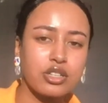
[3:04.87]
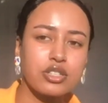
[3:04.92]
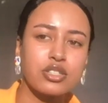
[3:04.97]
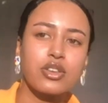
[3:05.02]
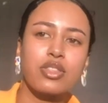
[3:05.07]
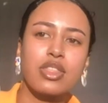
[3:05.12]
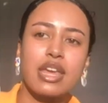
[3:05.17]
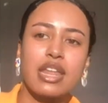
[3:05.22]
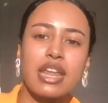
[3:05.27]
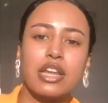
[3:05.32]

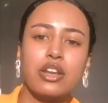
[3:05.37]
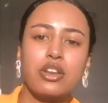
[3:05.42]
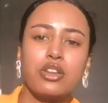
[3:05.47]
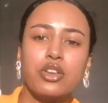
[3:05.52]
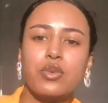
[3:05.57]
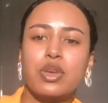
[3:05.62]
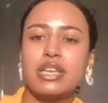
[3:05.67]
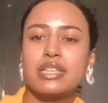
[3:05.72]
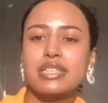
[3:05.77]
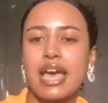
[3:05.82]
So then I
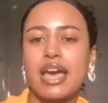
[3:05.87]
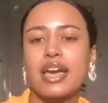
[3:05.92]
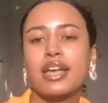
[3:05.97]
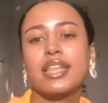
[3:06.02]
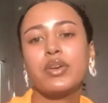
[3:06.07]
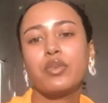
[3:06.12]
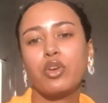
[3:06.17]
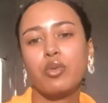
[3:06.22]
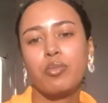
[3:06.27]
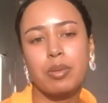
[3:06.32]
knew
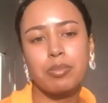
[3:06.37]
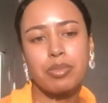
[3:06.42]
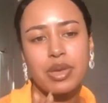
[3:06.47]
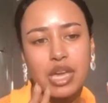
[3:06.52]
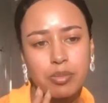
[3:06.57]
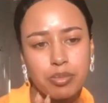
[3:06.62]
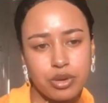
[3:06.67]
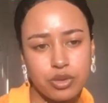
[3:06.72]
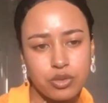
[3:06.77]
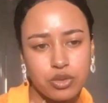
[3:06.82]
exactly where my
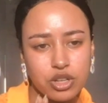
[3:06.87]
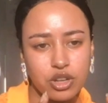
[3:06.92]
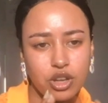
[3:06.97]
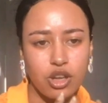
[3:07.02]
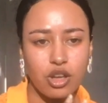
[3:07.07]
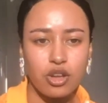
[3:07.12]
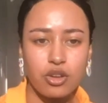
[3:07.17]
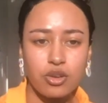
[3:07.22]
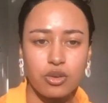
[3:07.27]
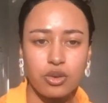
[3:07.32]
paper would
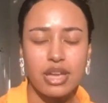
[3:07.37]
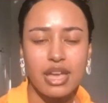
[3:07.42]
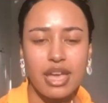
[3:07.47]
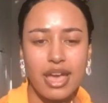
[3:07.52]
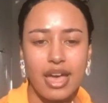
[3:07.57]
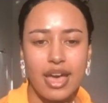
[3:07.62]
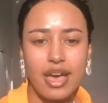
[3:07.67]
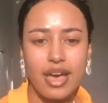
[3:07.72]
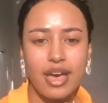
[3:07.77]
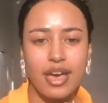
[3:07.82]
go
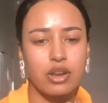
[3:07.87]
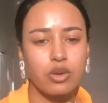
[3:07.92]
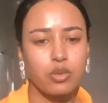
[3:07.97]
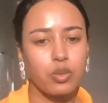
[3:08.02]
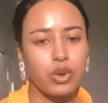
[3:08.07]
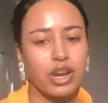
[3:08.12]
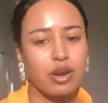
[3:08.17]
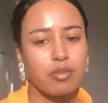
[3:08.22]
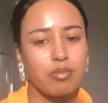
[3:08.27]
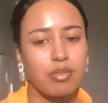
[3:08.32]
and
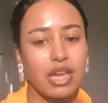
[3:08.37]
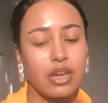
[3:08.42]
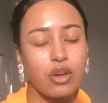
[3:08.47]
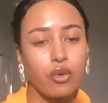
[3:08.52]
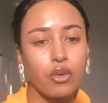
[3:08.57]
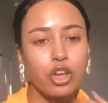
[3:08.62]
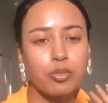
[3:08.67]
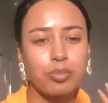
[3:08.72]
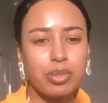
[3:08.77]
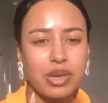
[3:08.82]
where my
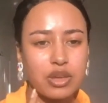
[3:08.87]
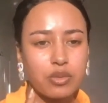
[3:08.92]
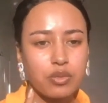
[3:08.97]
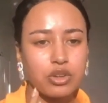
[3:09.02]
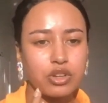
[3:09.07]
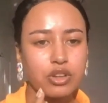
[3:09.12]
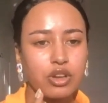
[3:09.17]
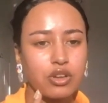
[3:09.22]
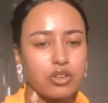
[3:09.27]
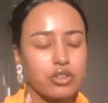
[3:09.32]
oil paint
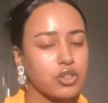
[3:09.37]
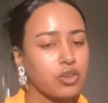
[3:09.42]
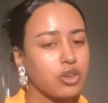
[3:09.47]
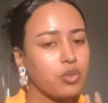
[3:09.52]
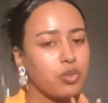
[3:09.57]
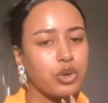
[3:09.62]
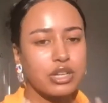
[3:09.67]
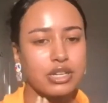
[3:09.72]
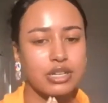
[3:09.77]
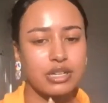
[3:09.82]
would go so
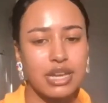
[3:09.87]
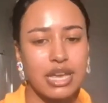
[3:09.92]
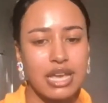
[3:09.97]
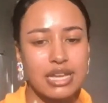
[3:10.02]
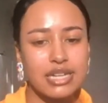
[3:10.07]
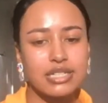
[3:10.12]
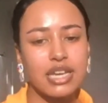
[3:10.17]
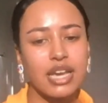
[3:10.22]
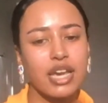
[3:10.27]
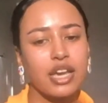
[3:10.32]
it wouldn't
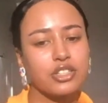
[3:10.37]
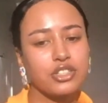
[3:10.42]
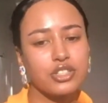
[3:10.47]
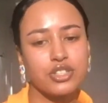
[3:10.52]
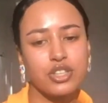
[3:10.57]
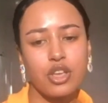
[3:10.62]
touch.